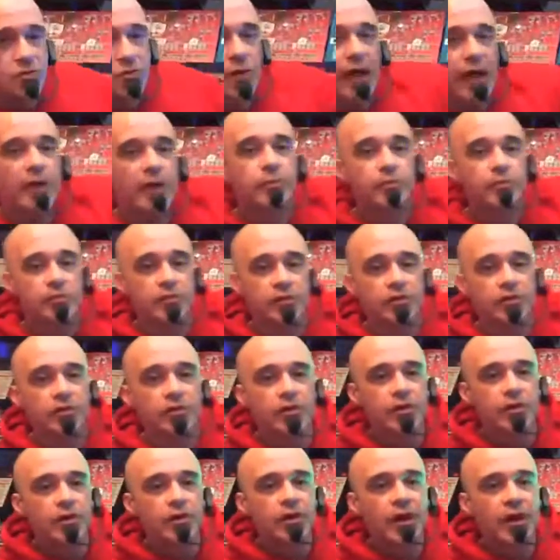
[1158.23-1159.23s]
to Ableton.
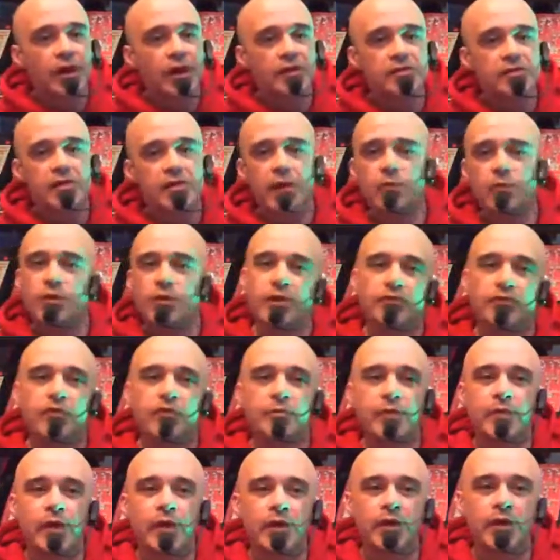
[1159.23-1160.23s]
And it's like, well,
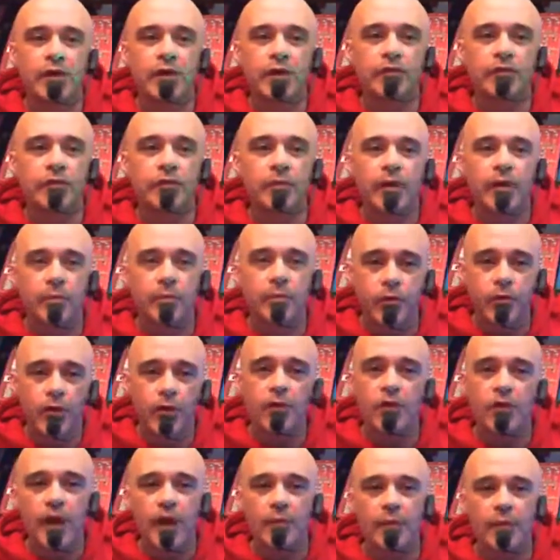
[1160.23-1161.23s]
if I'm gonna
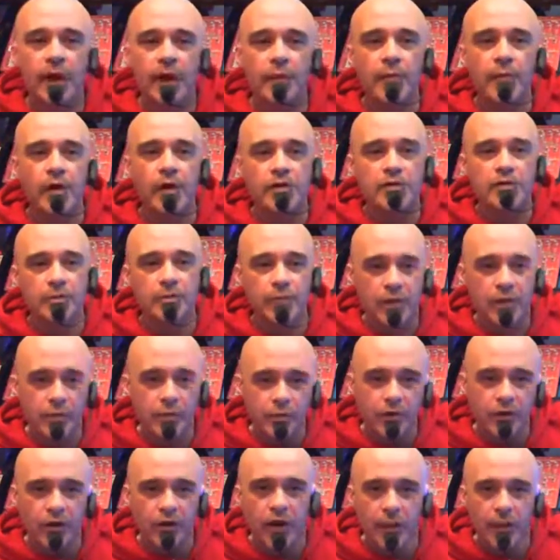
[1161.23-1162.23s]
program that much, I'm
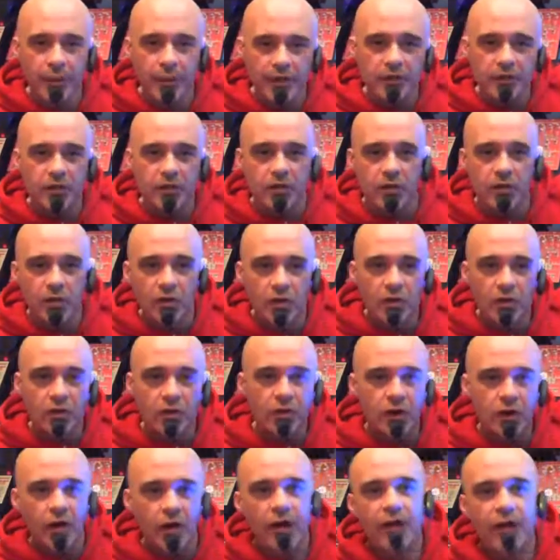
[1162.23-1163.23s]
gonna program into
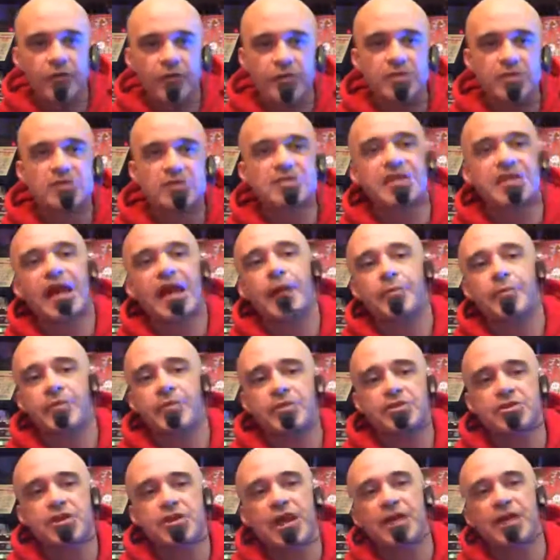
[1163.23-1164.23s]
every
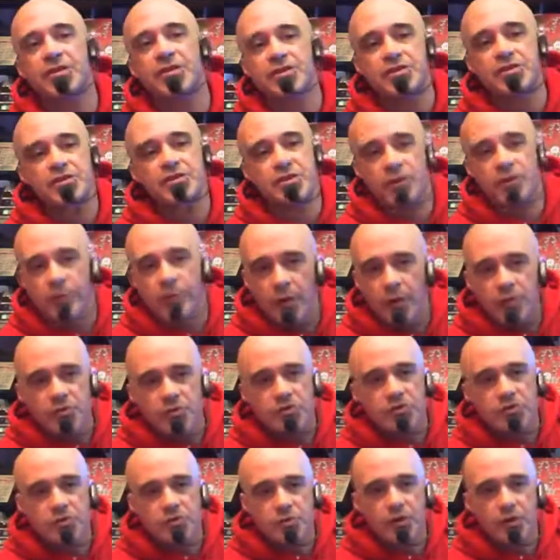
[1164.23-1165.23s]
step the changes, and I
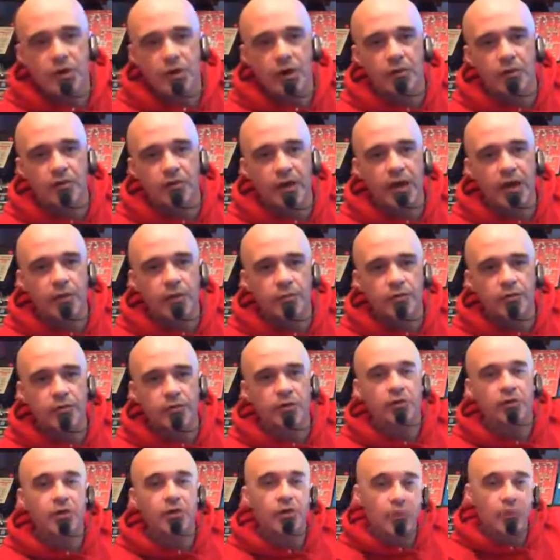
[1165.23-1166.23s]
might just as well go to
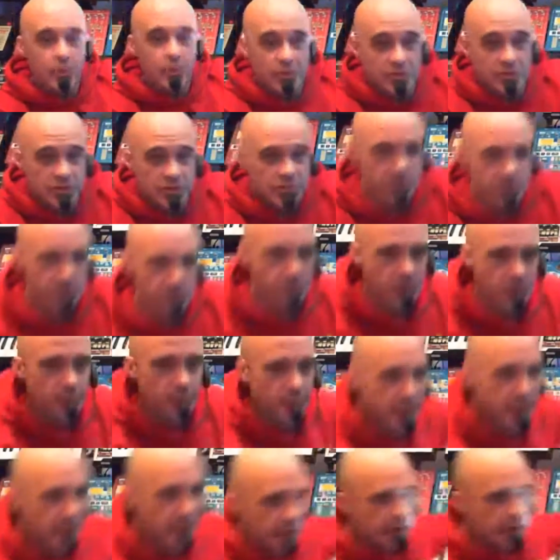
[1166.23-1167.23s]
Ableton, which is
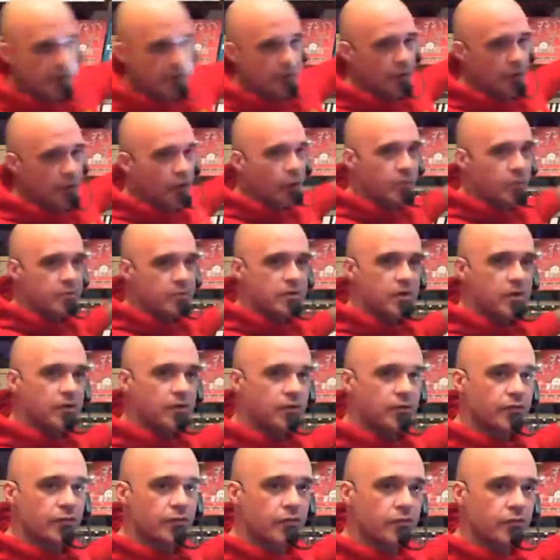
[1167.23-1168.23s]
completely the opposite
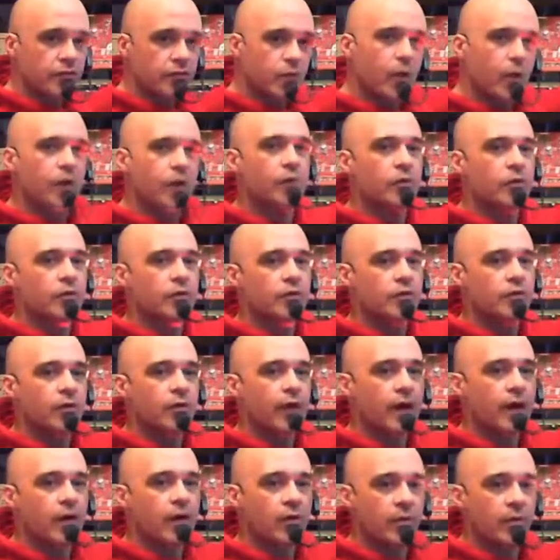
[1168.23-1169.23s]
of what I want
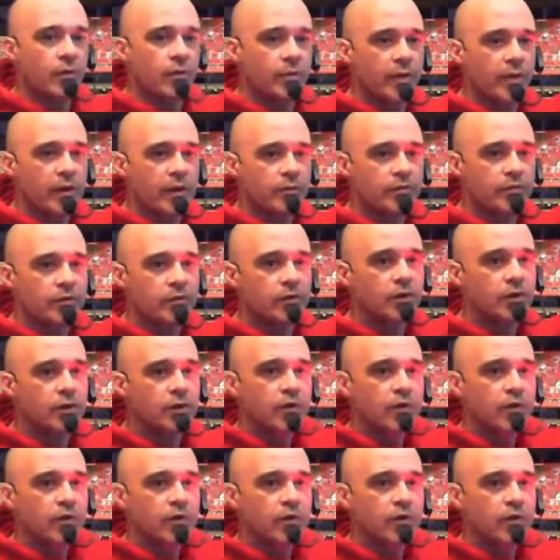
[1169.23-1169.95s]
to do here. I want to be able